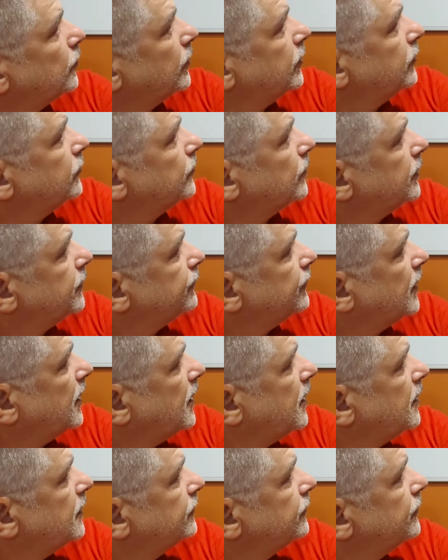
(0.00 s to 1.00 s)

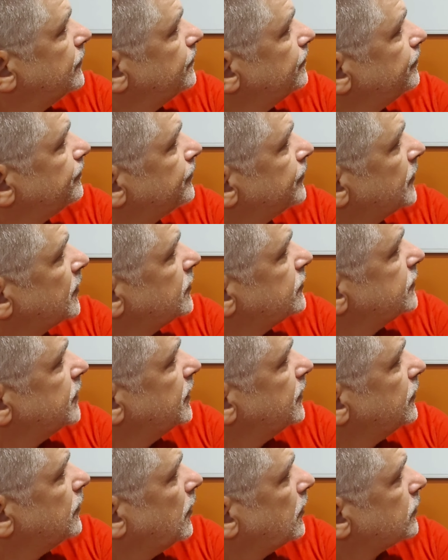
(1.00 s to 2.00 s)
2025,
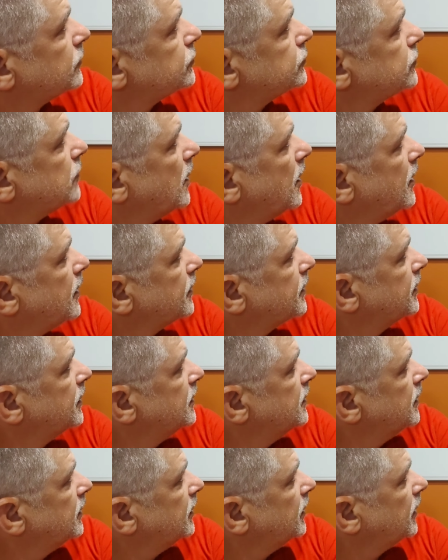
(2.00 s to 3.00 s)
$10 strike,
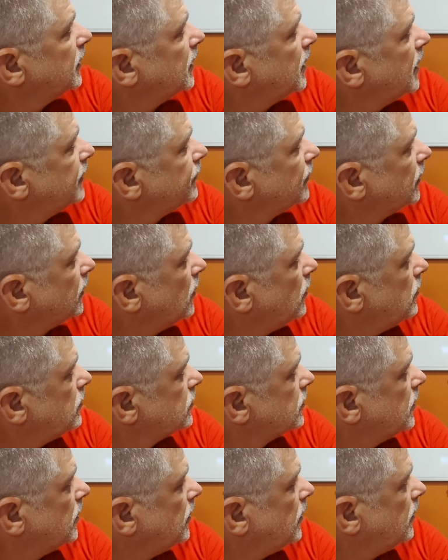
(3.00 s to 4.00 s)
and I have a
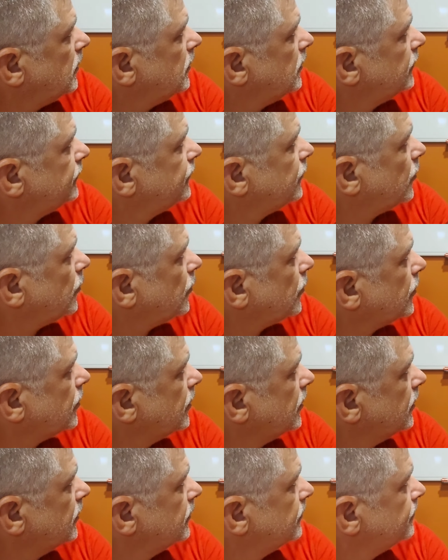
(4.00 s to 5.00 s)
long call
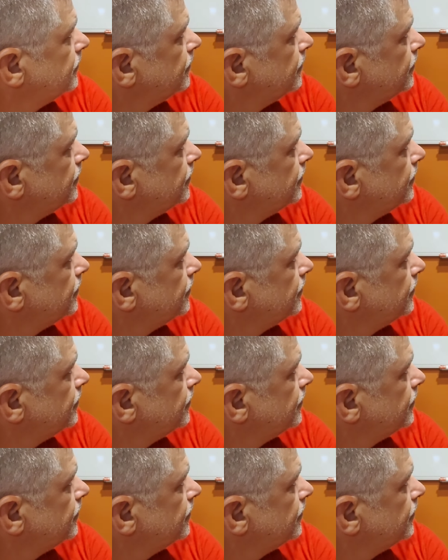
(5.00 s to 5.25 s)
for